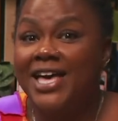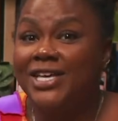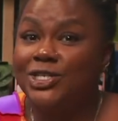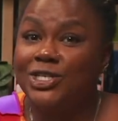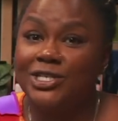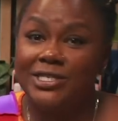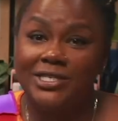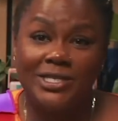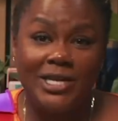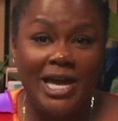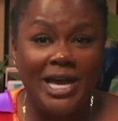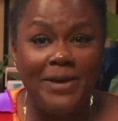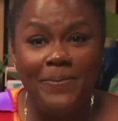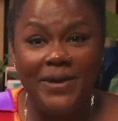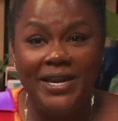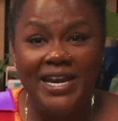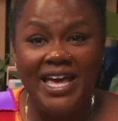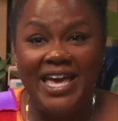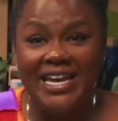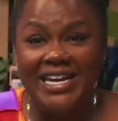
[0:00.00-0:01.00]
Just type
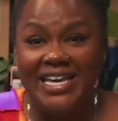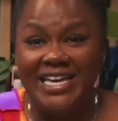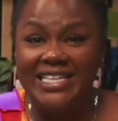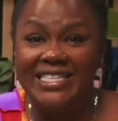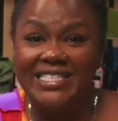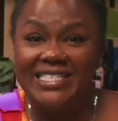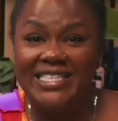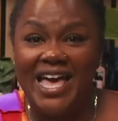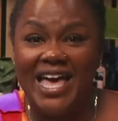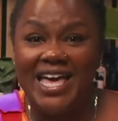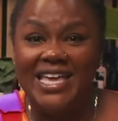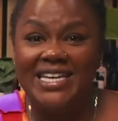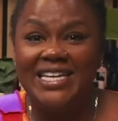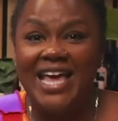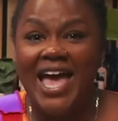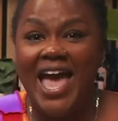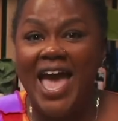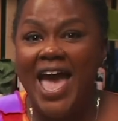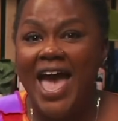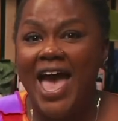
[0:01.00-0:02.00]
it in, hit send,
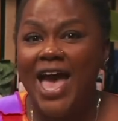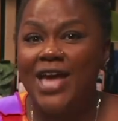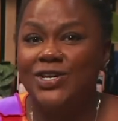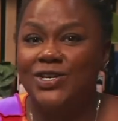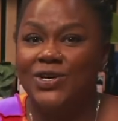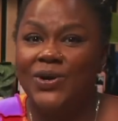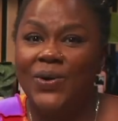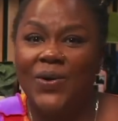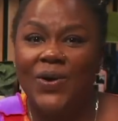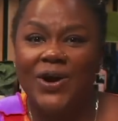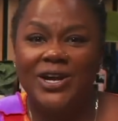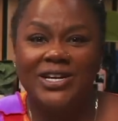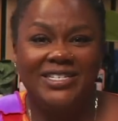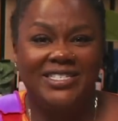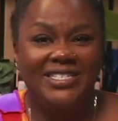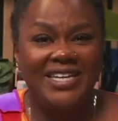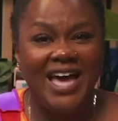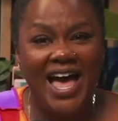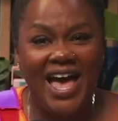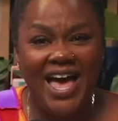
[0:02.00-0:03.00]
and you're
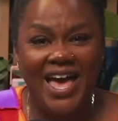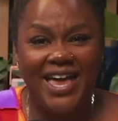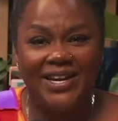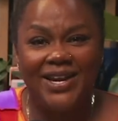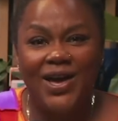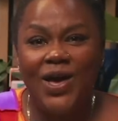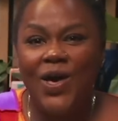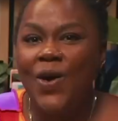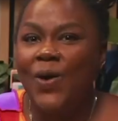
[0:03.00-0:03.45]
done.